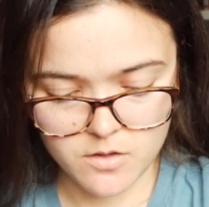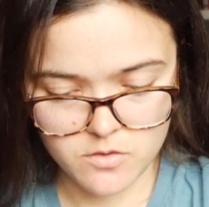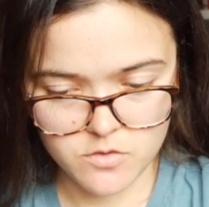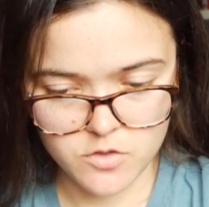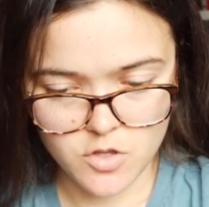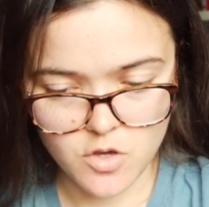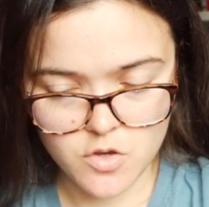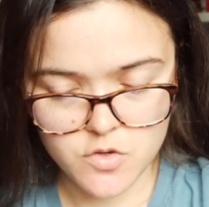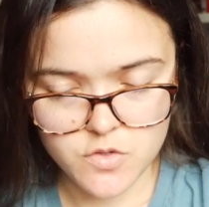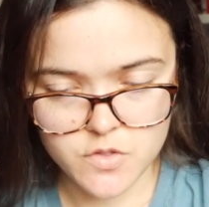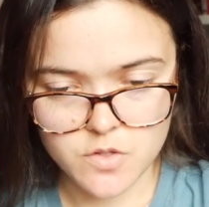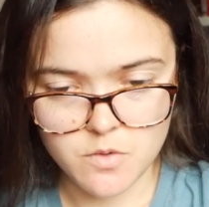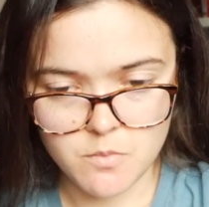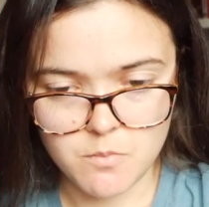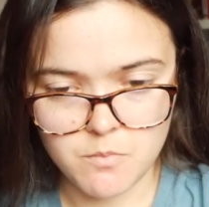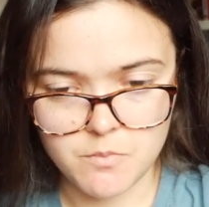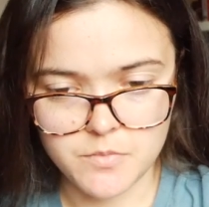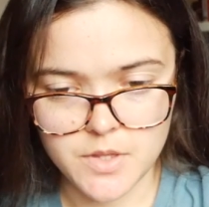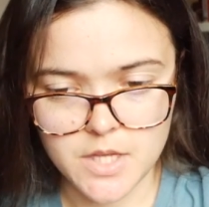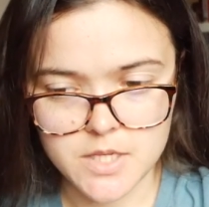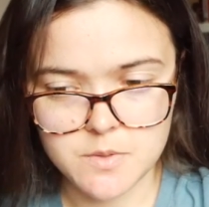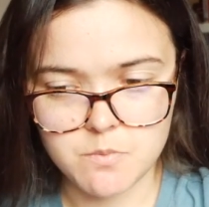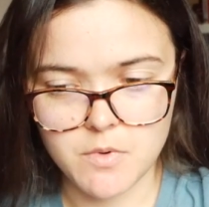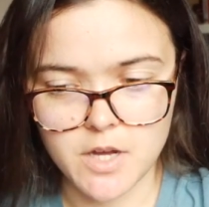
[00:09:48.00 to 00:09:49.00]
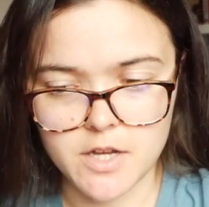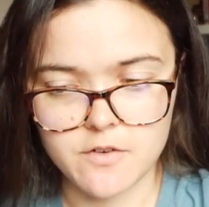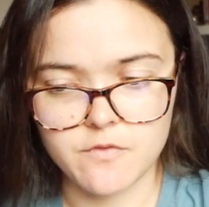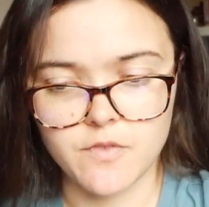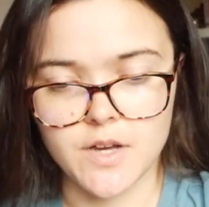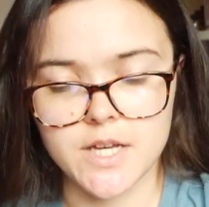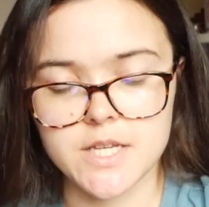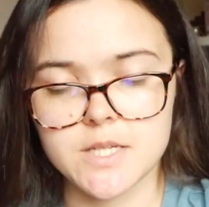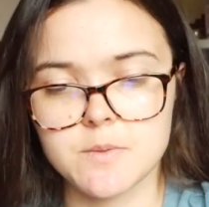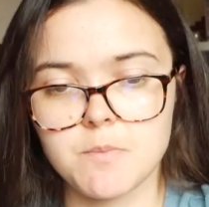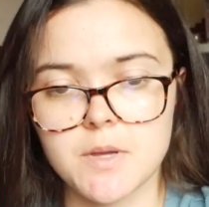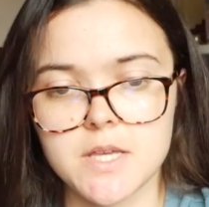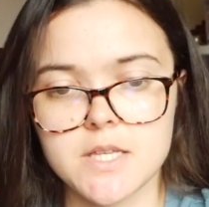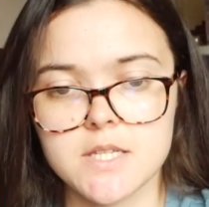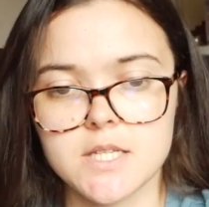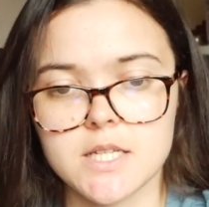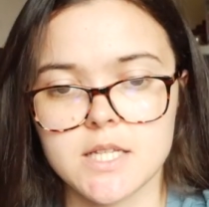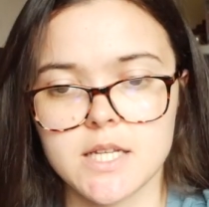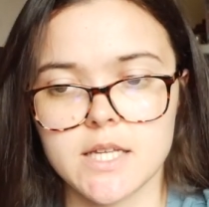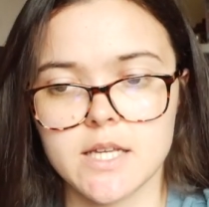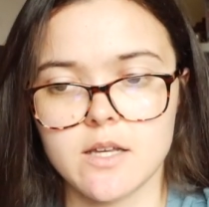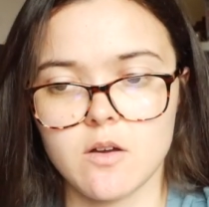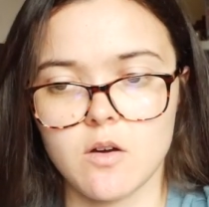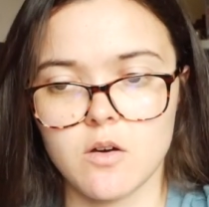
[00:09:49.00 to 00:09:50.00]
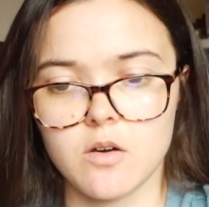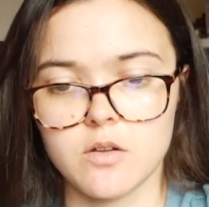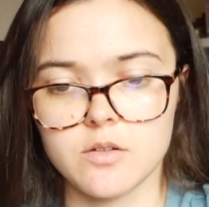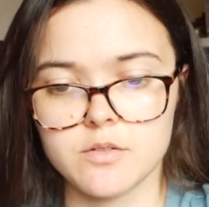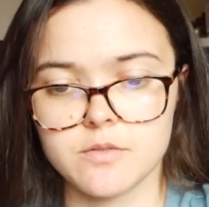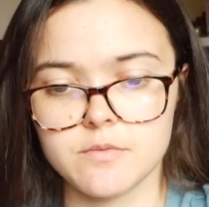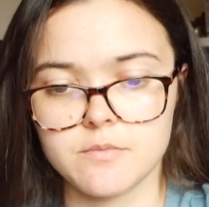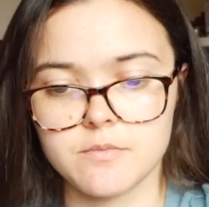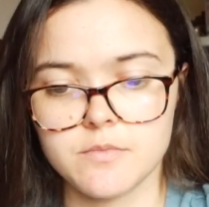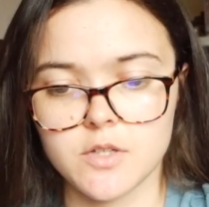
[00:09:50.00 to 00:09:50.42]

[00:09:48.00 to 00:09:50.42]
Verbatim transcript: those um that's my advice basically on